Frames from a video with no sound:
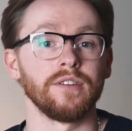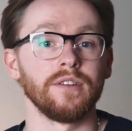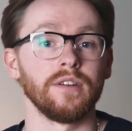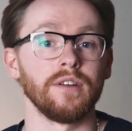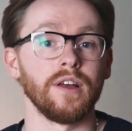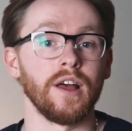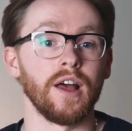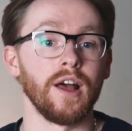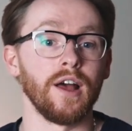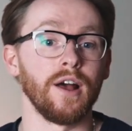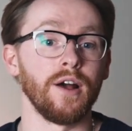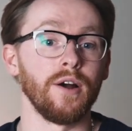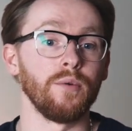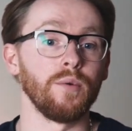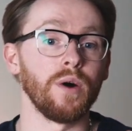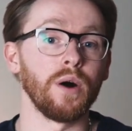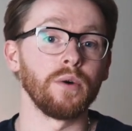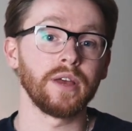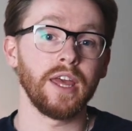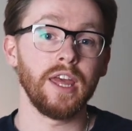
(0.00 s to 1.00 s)

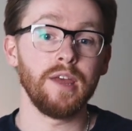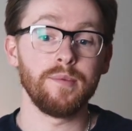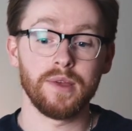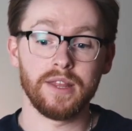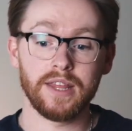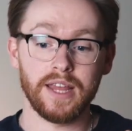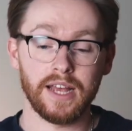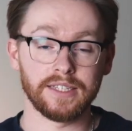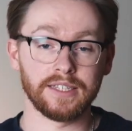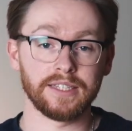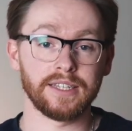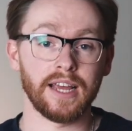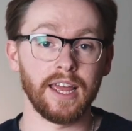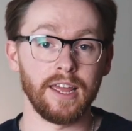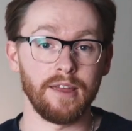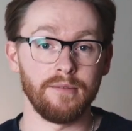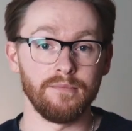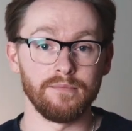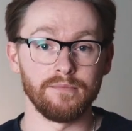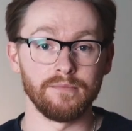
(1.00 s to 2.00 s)
while keeping that
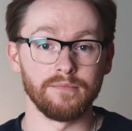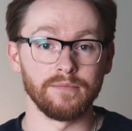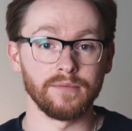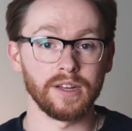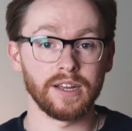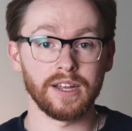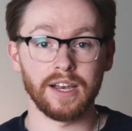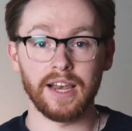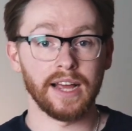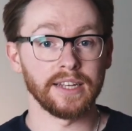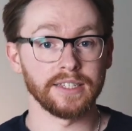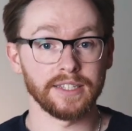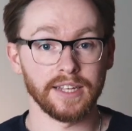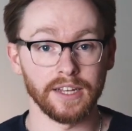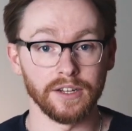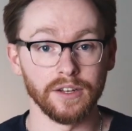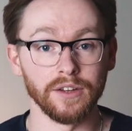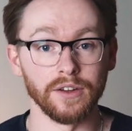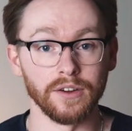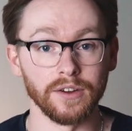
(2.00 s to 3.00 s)
same
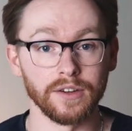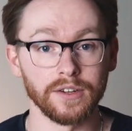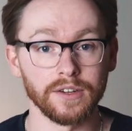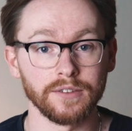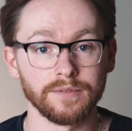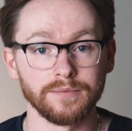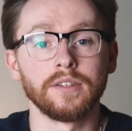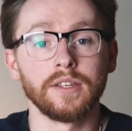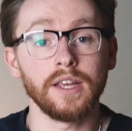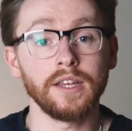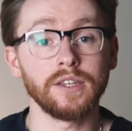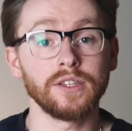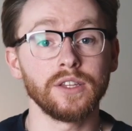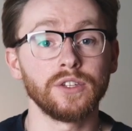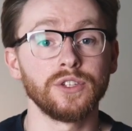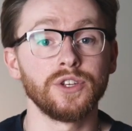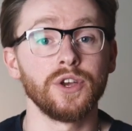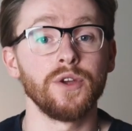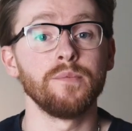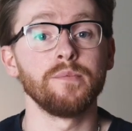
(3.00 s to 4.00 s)
classic look. So these are the
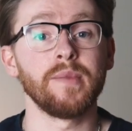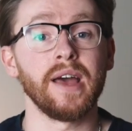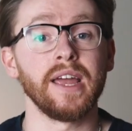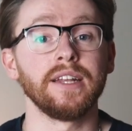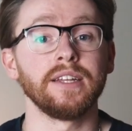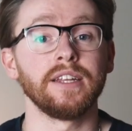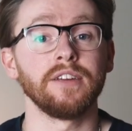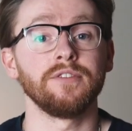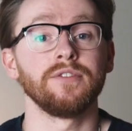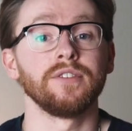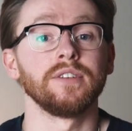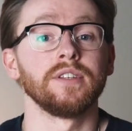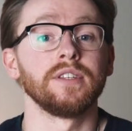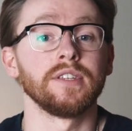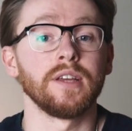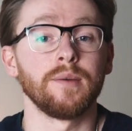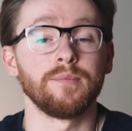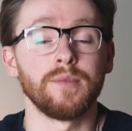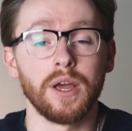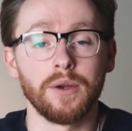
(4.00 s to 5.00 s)
two main
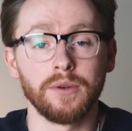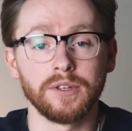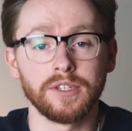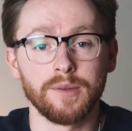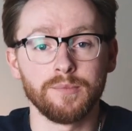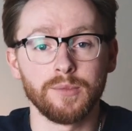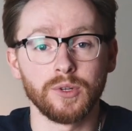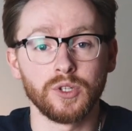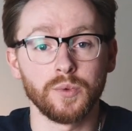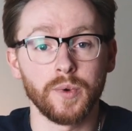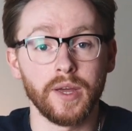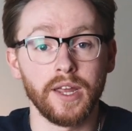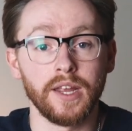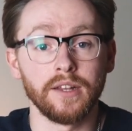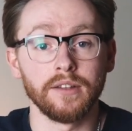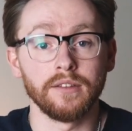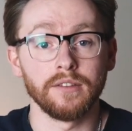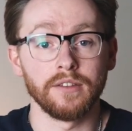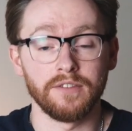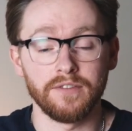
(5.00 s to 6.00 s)
differences I'm noticing
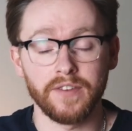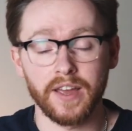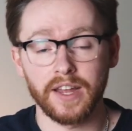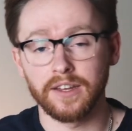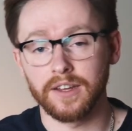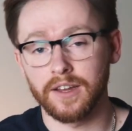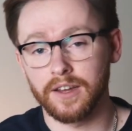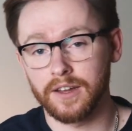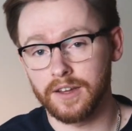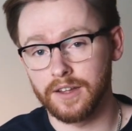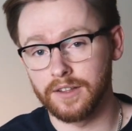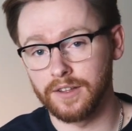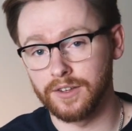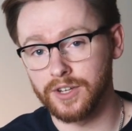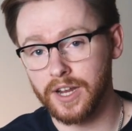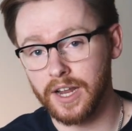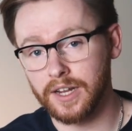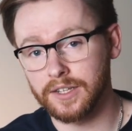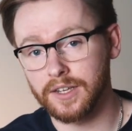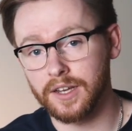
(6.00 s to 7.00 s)
between the Fender and the
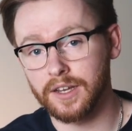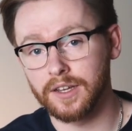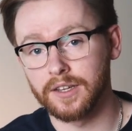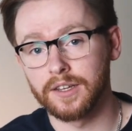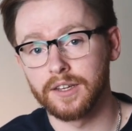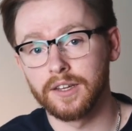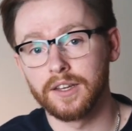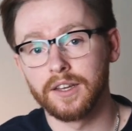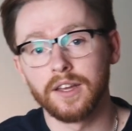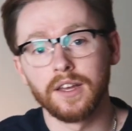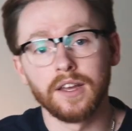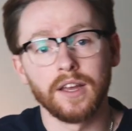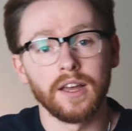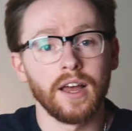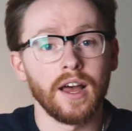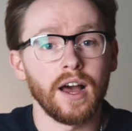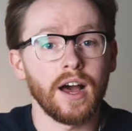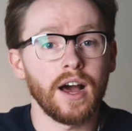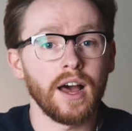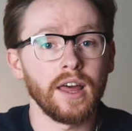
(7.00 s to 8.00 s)
Schecter.
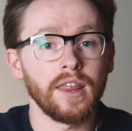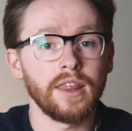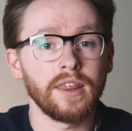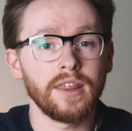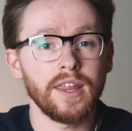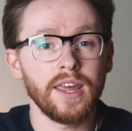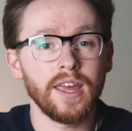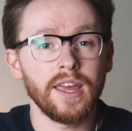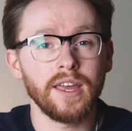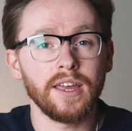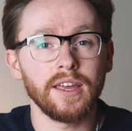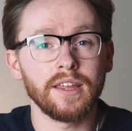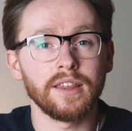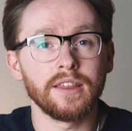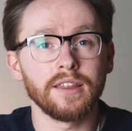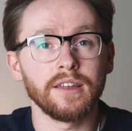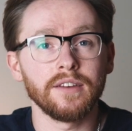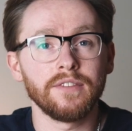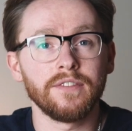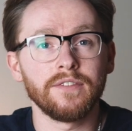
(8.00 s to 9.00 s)
I think
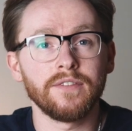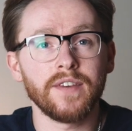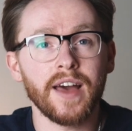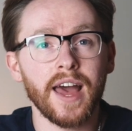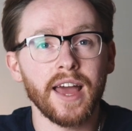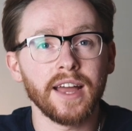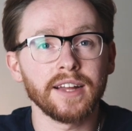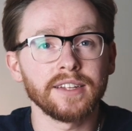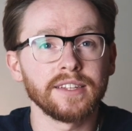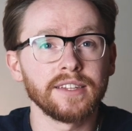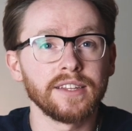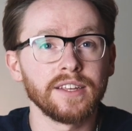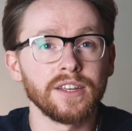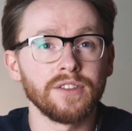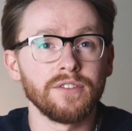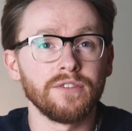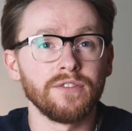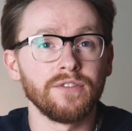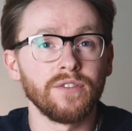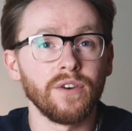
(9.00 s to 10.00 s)
the fact
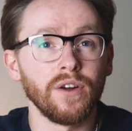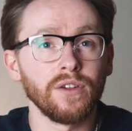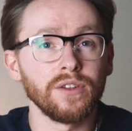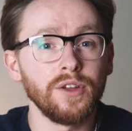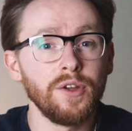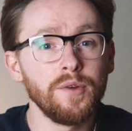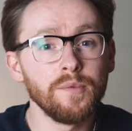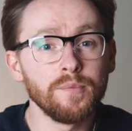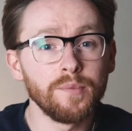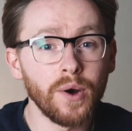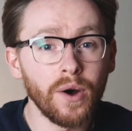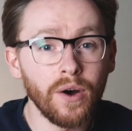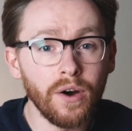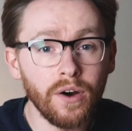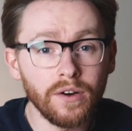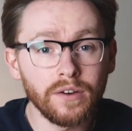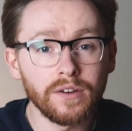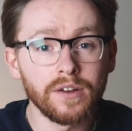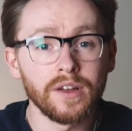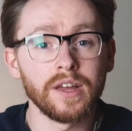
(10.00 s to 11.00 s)
that the volume
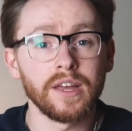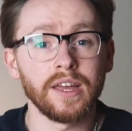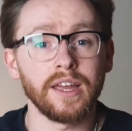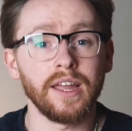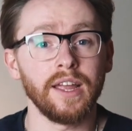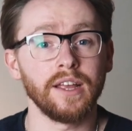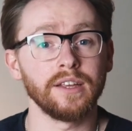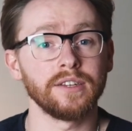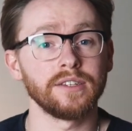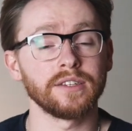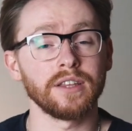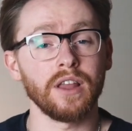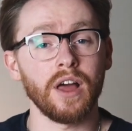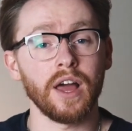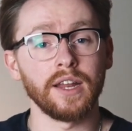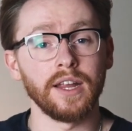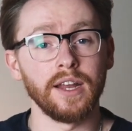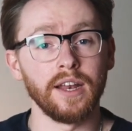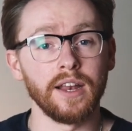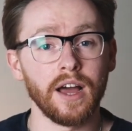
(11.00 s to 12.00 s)
pot is
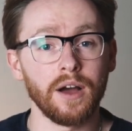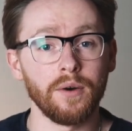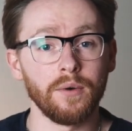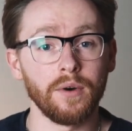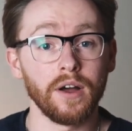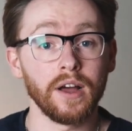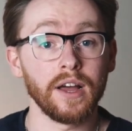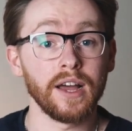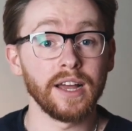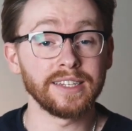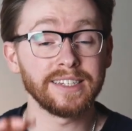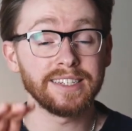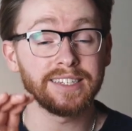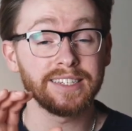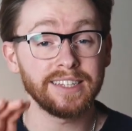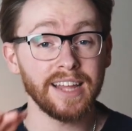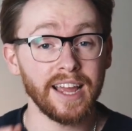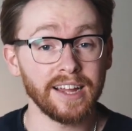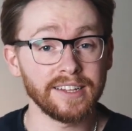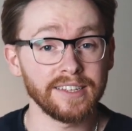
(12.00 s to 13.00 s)
slightly lower
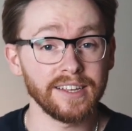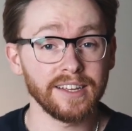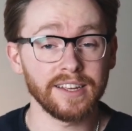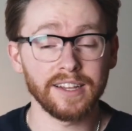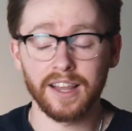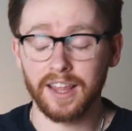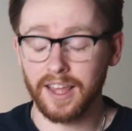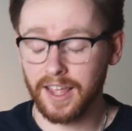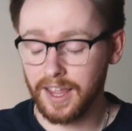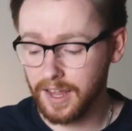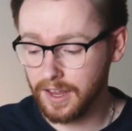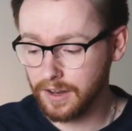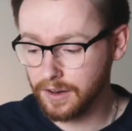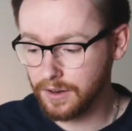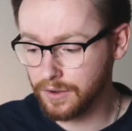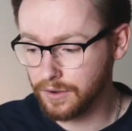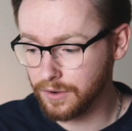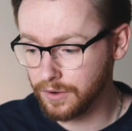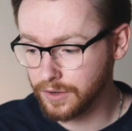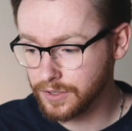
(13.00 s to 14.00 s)
aesthetically
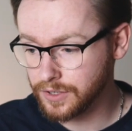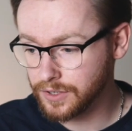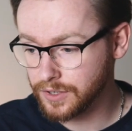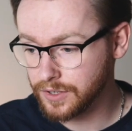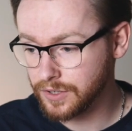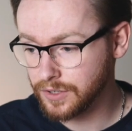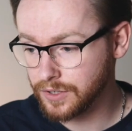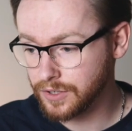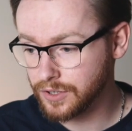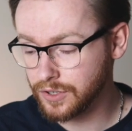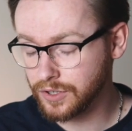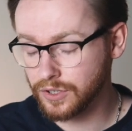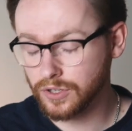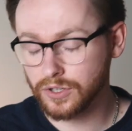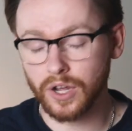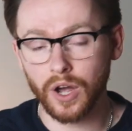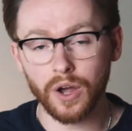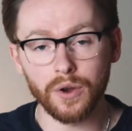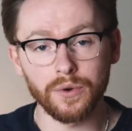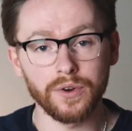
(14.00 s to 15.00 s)
looks
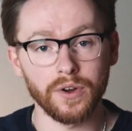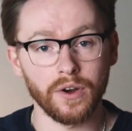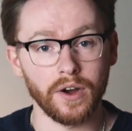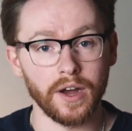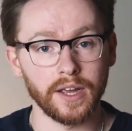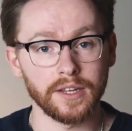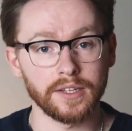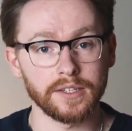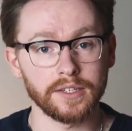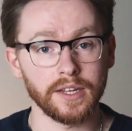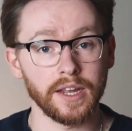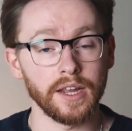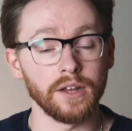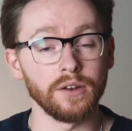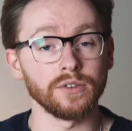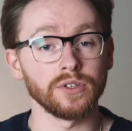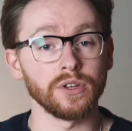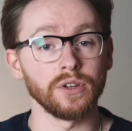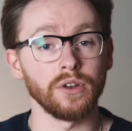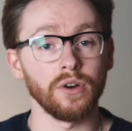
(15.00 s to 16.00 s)
so nice. It
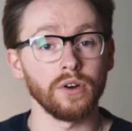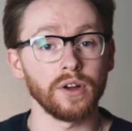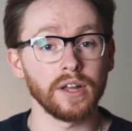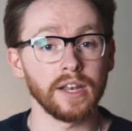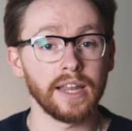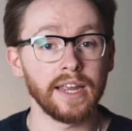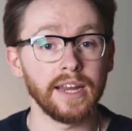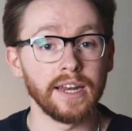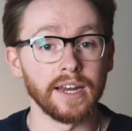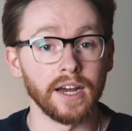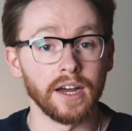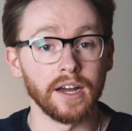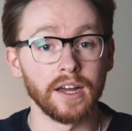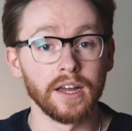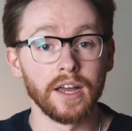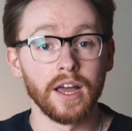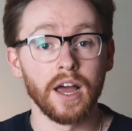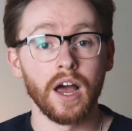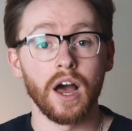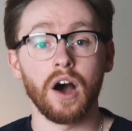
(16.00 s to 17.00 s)
looks a lot cleaner.
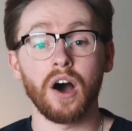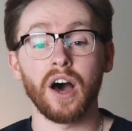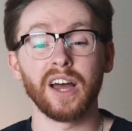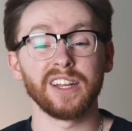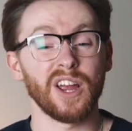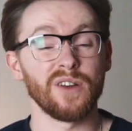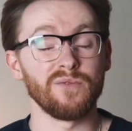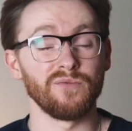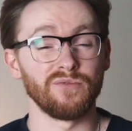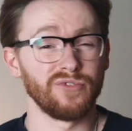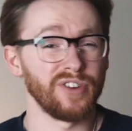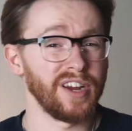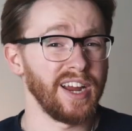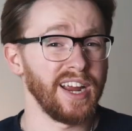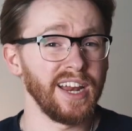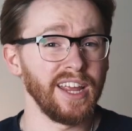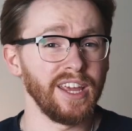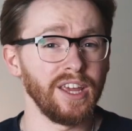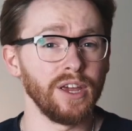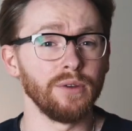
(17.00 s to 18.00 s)
I don't
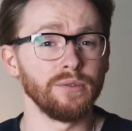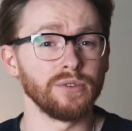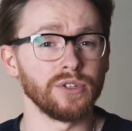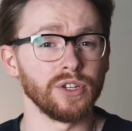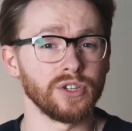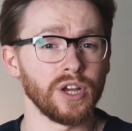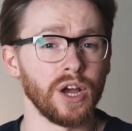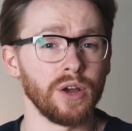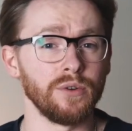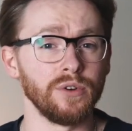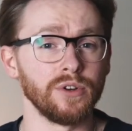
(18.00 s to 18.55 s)
really use the tone